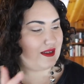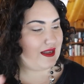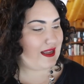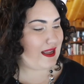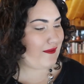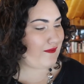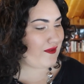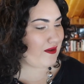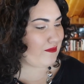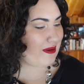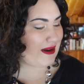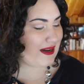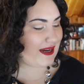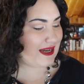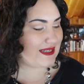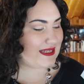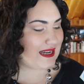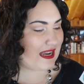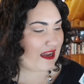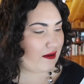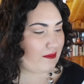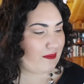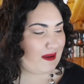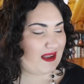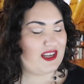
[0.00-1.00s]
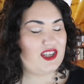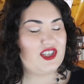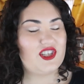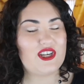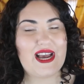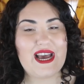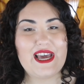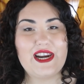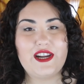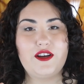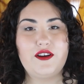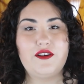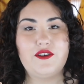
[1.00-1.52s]
If you break it down by
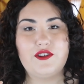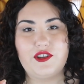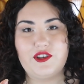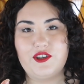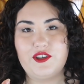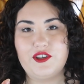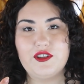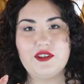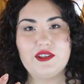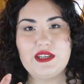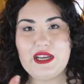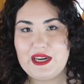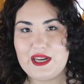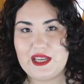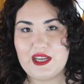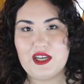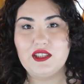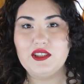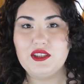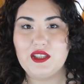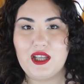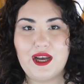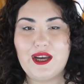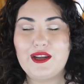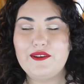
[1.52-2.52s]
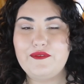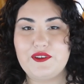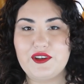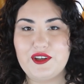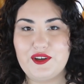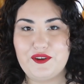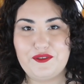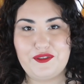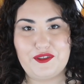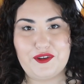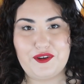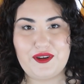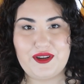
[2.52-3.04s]
shadow, you're getting a lot for
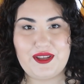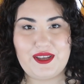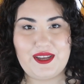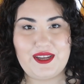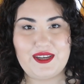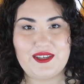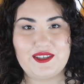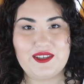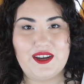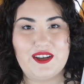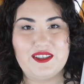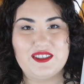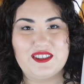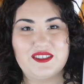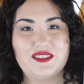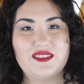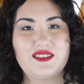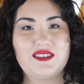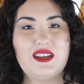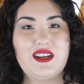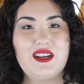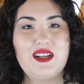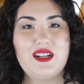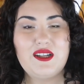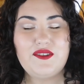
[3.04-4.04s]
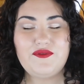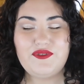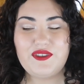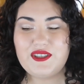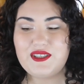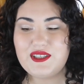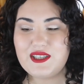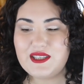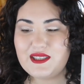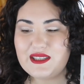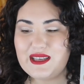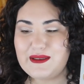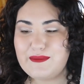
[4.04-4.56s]
your thirty-eight dollars.
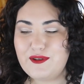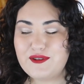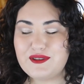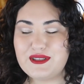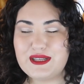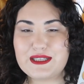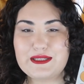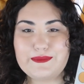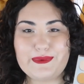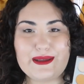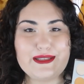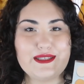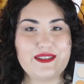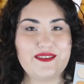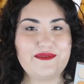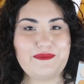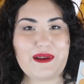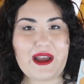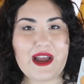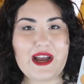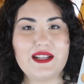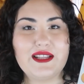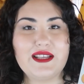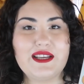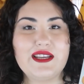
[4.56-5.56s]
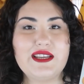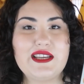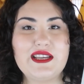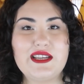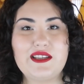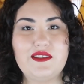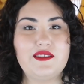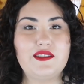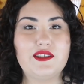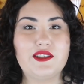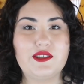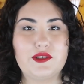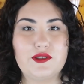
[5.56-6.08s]
This is the most expensive palette
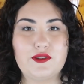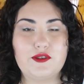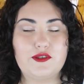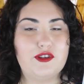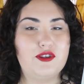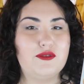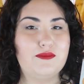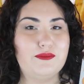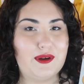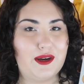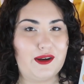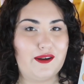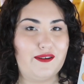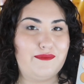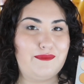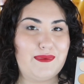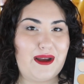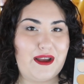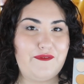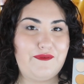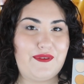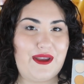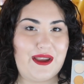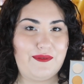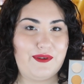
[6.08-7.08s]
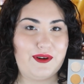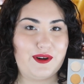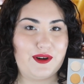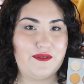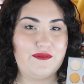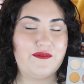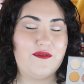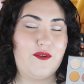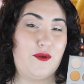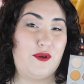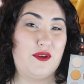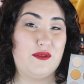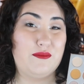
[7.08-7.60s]
in this group of my favorite
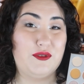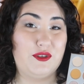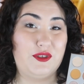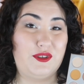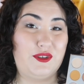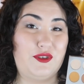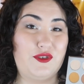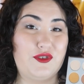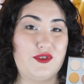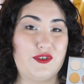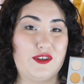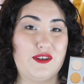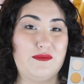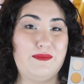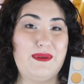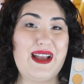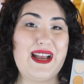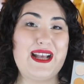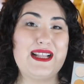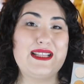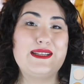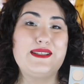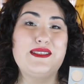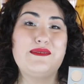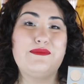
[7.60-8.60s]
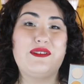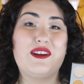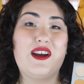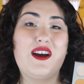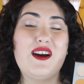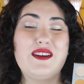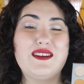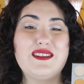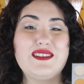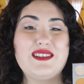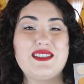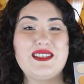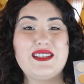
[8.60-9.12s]
affordable neutral palettes, but
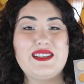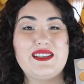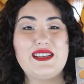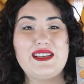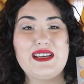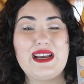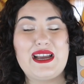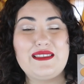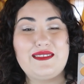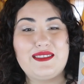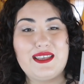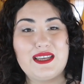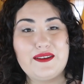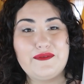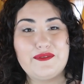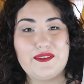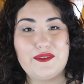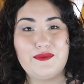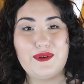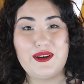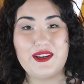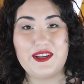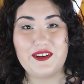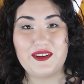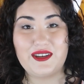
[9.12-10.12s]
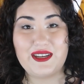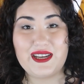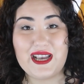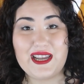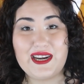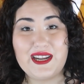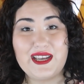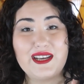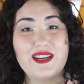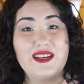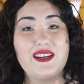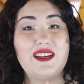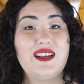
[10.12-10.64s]
honestly, I think for what you're
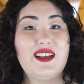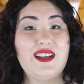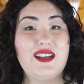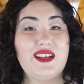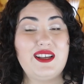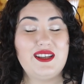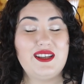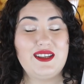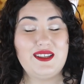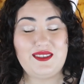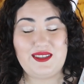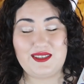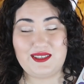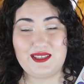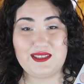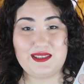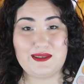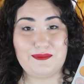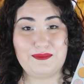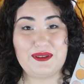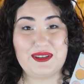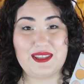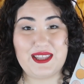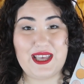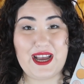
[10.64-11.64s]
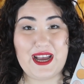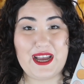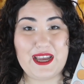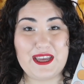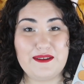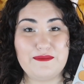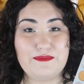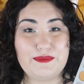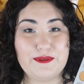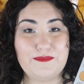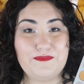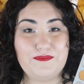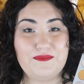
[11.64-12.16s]
getting, this lives up to the
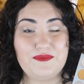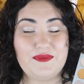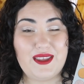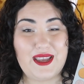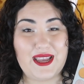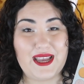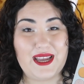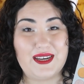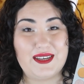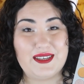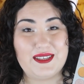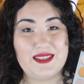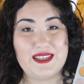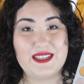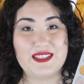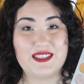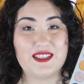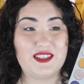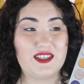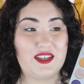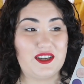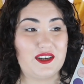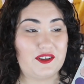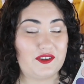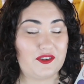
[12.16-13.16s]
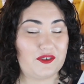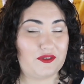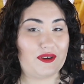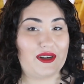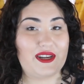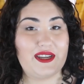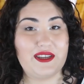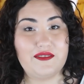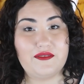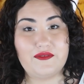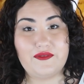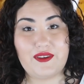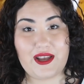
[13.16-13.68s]
hype, and it's a
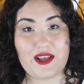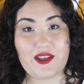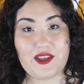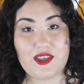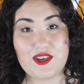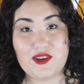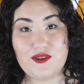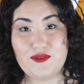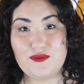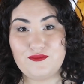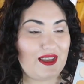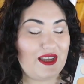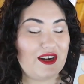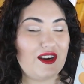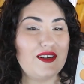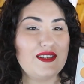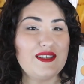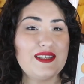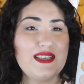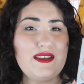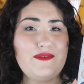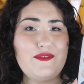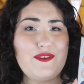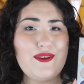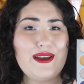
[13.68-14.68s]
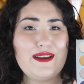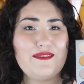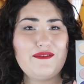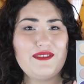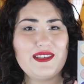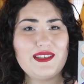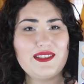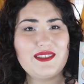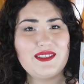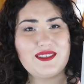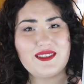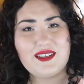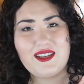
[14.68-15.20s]
great value. And honestly, if you have
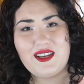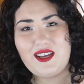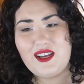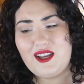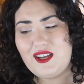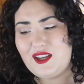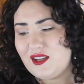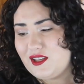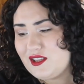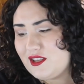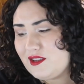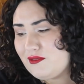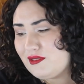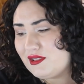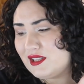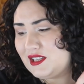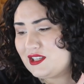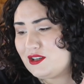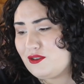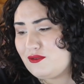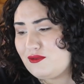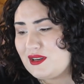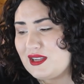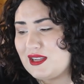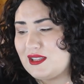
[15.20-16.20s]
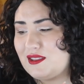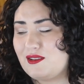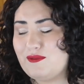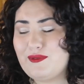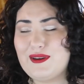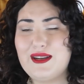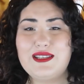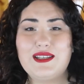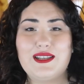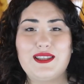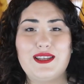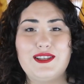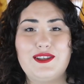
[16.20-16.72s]
this, you really don't need the
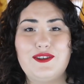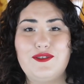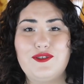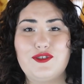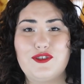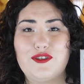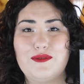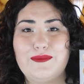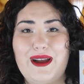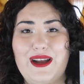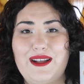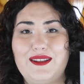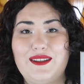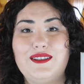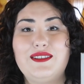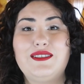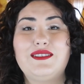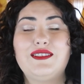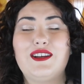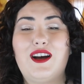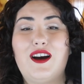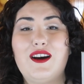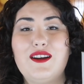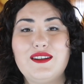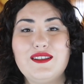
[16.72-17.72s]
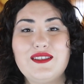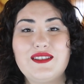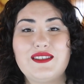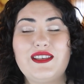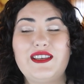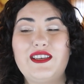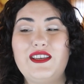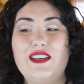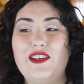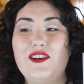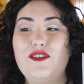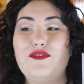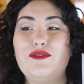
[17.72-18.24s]
rest of these neutral palettes. Honestly,
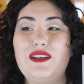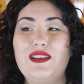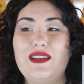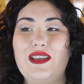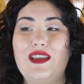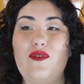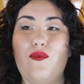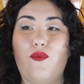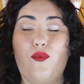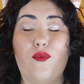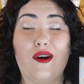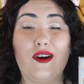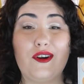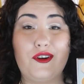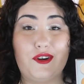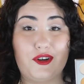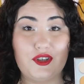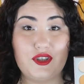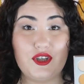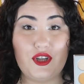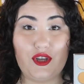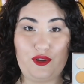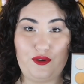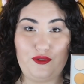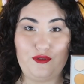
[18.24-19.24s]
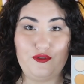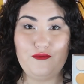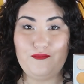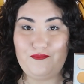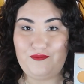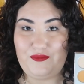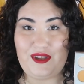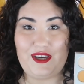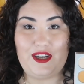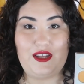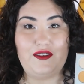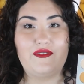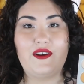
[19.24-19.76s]
you only need one or two,
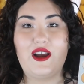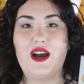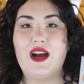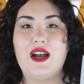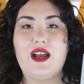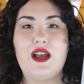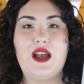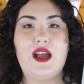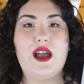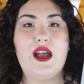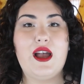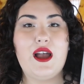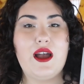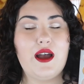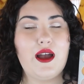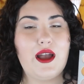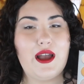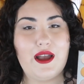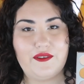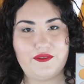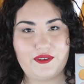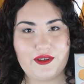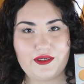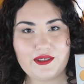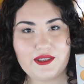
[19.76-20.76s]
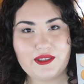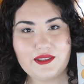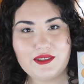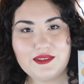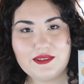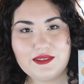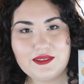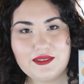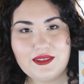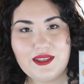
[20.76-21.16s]
and you've got everything.